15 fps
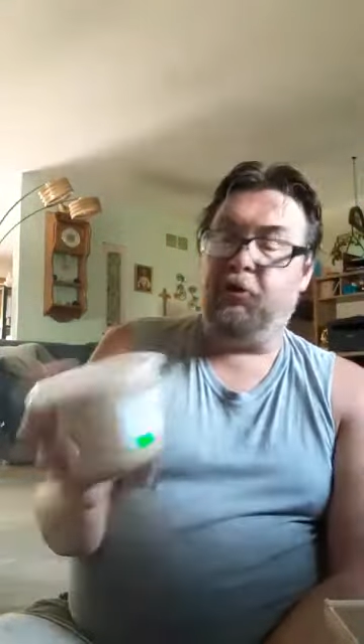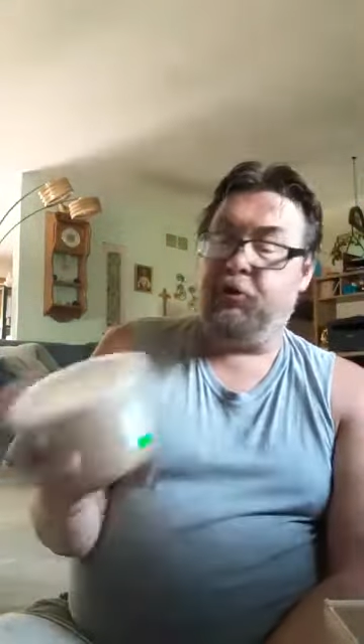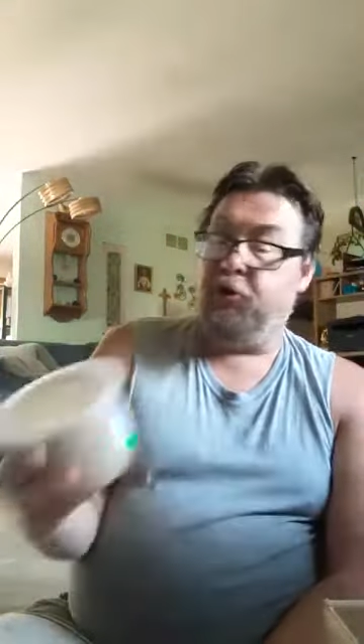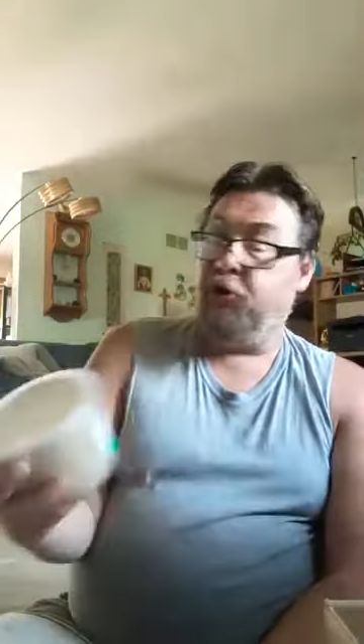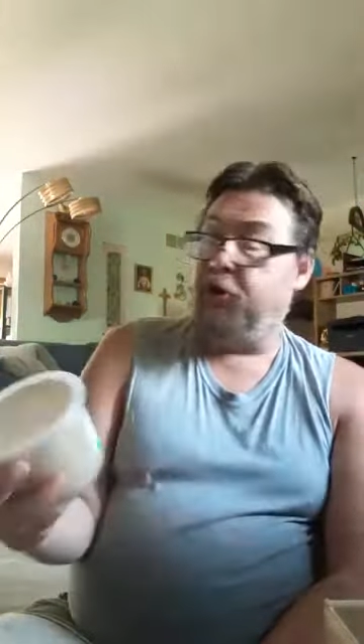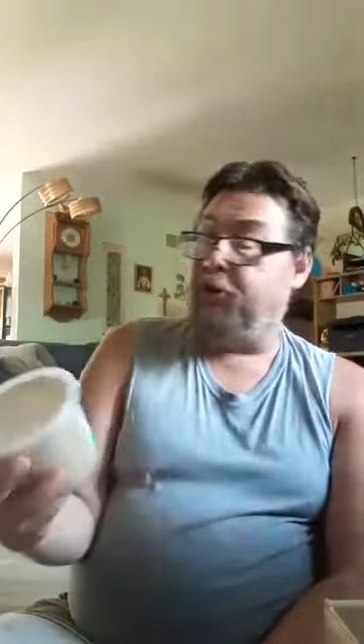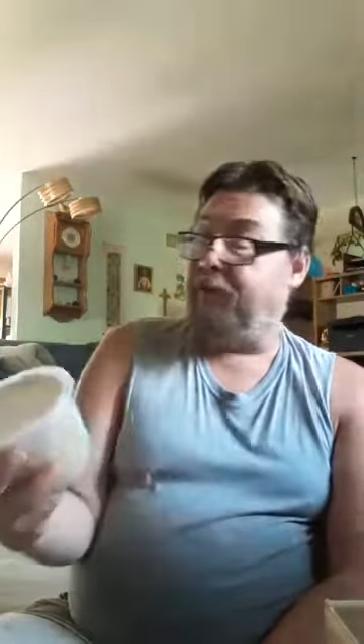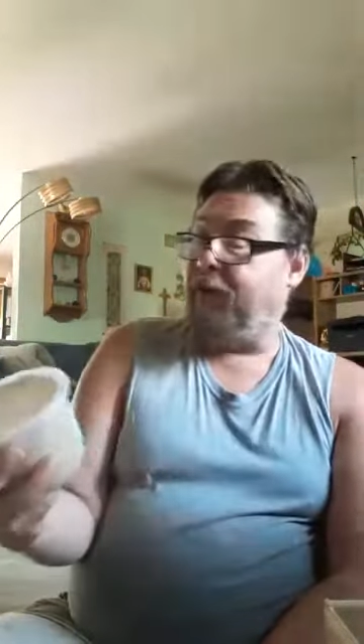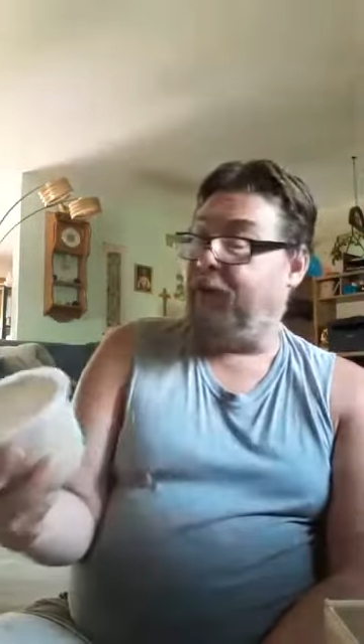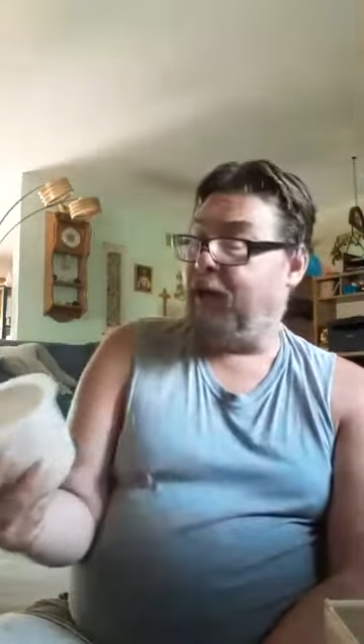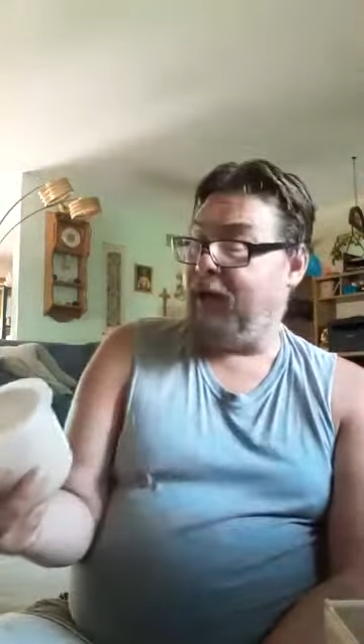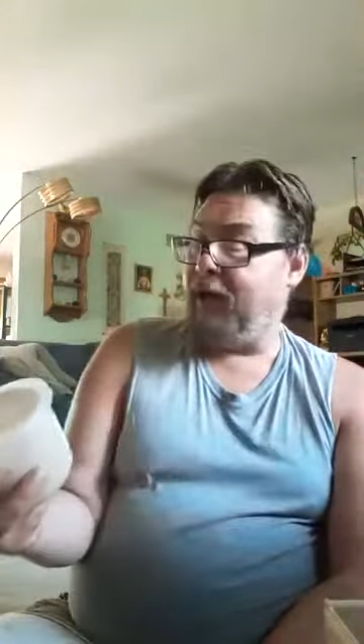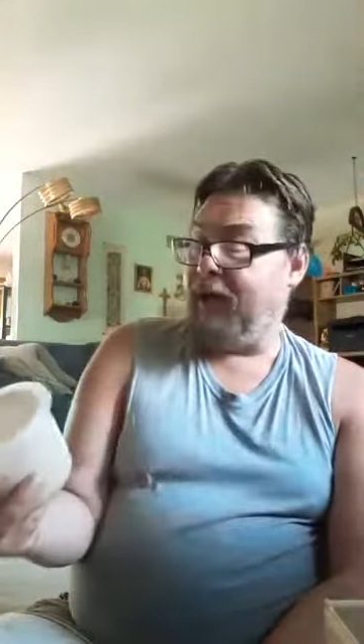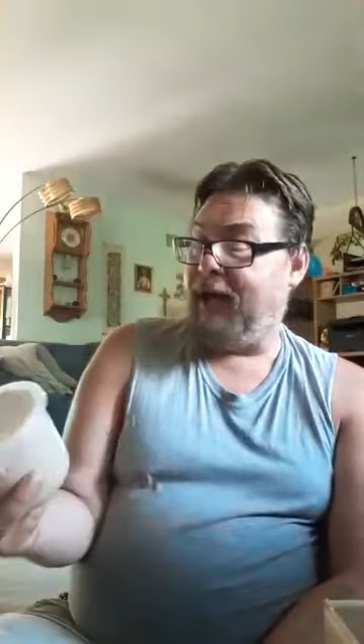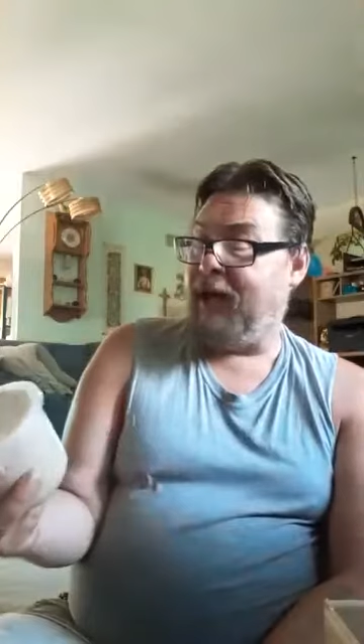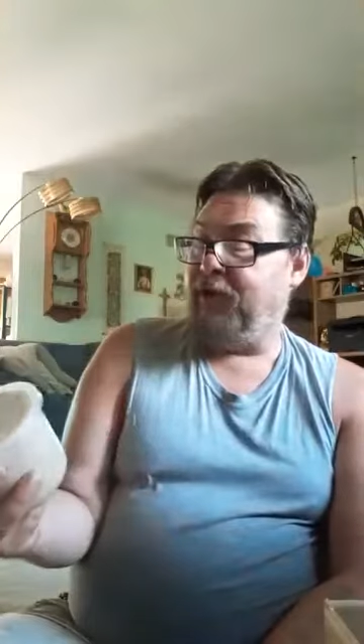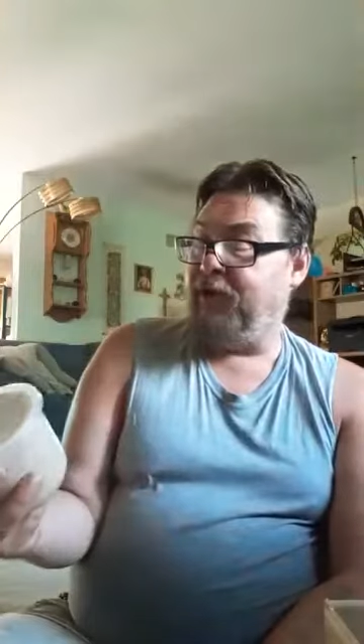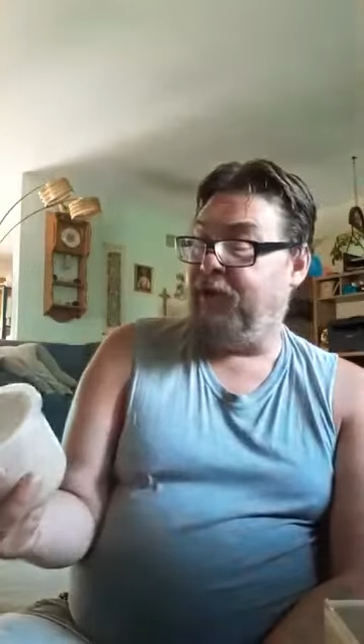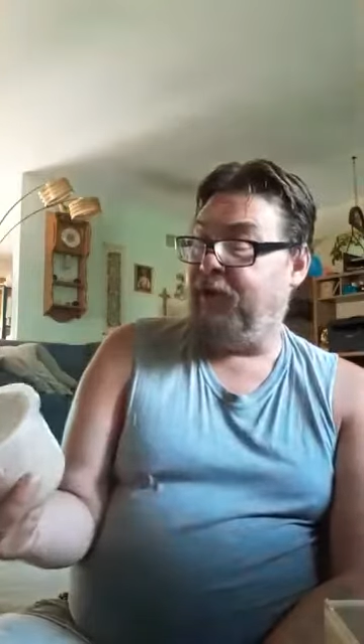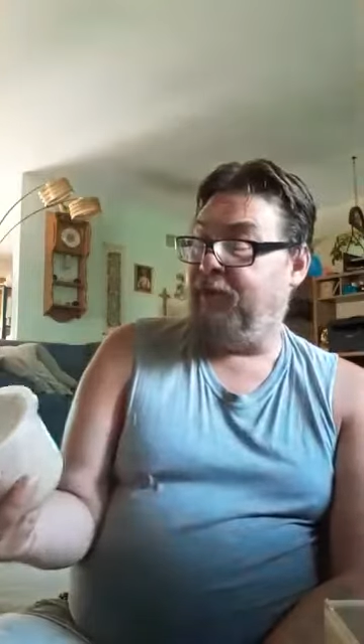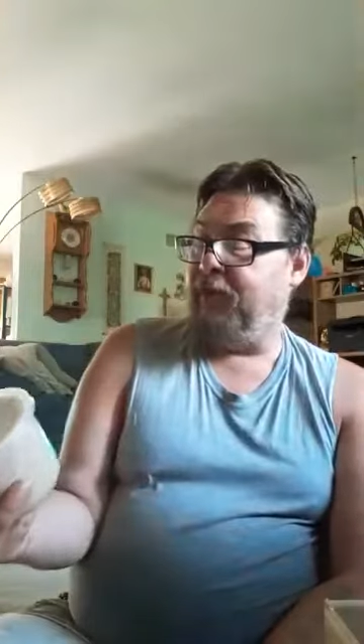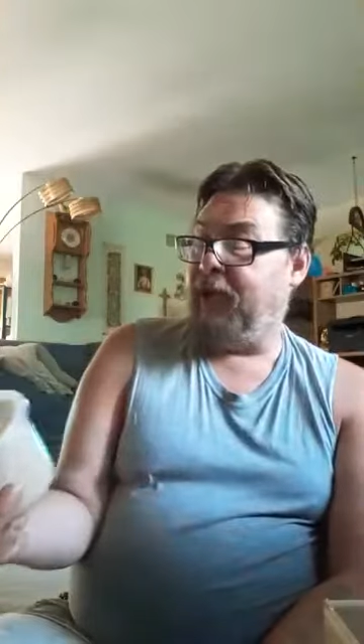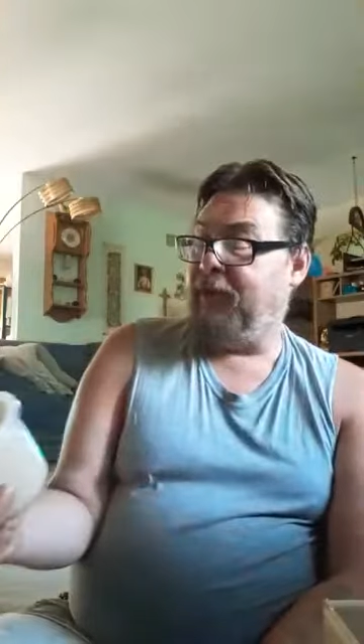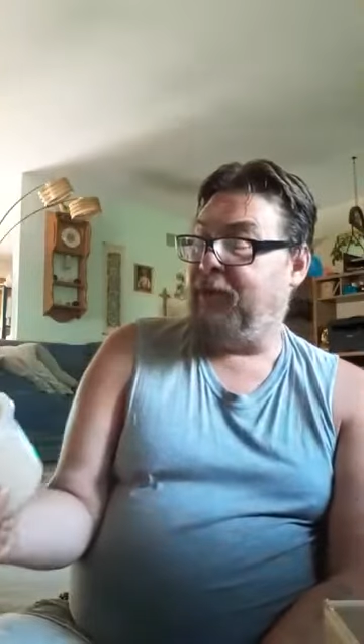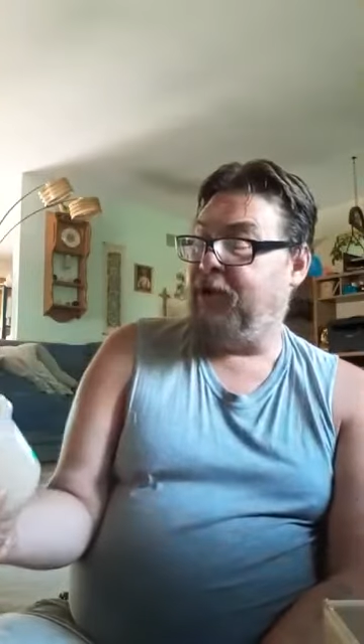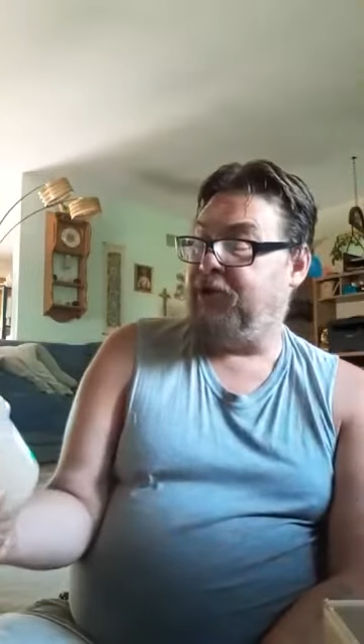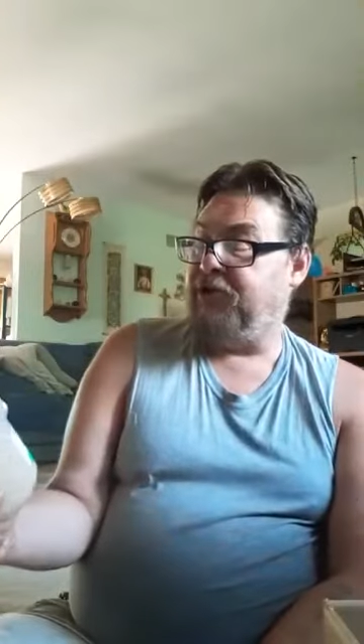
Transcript: You know, you could probably add maybe a